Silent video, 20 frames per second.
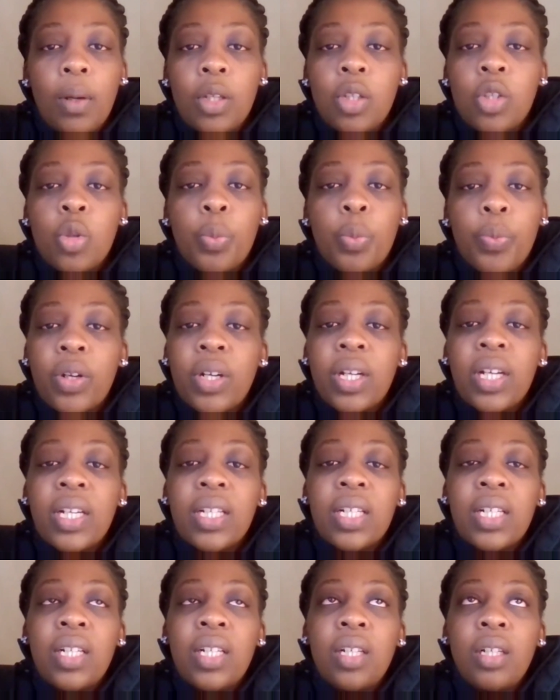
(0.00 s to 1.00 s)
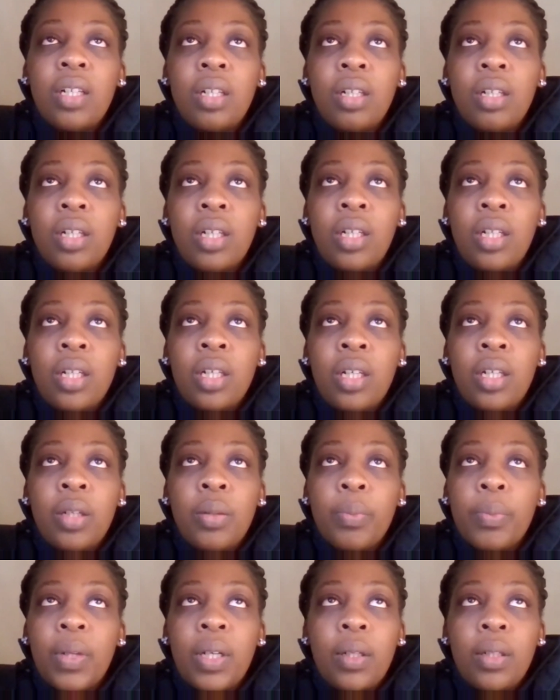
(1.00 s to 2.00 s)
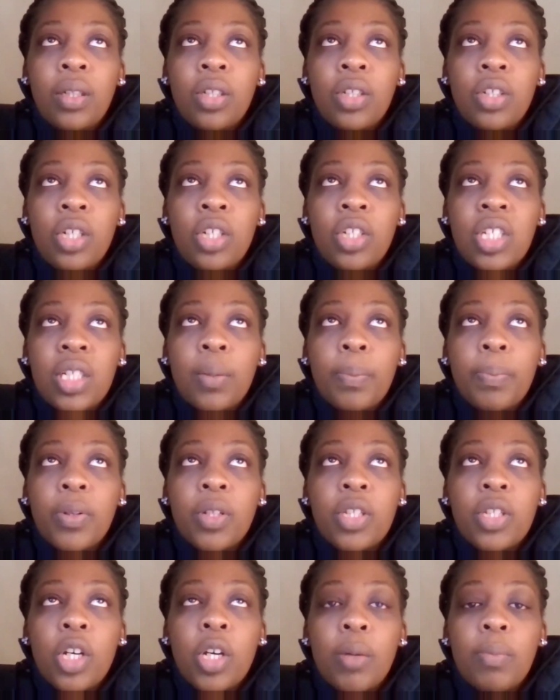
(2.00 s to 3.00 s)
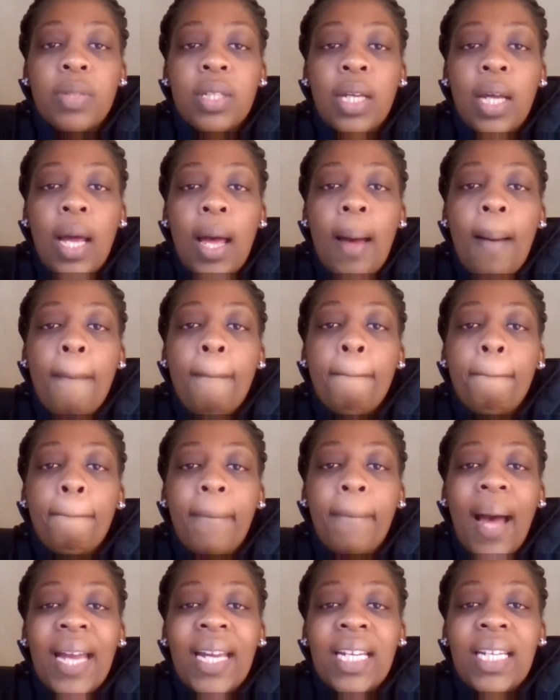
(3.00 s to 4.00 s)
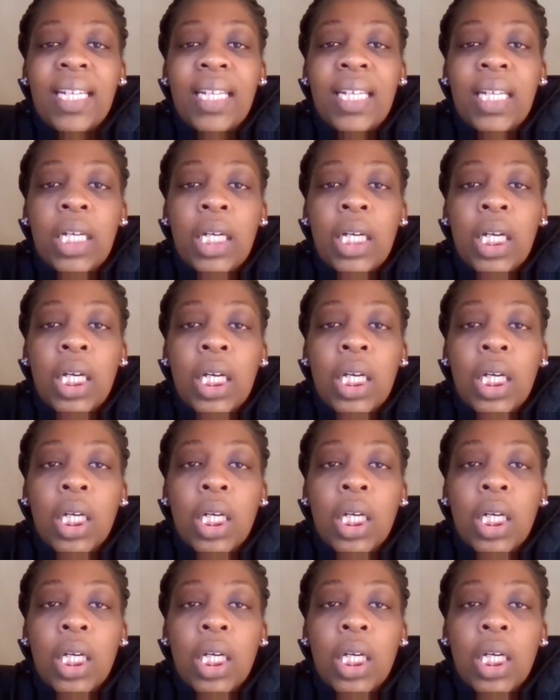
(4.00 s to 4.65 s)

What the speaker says: To put it in simple terms, mining,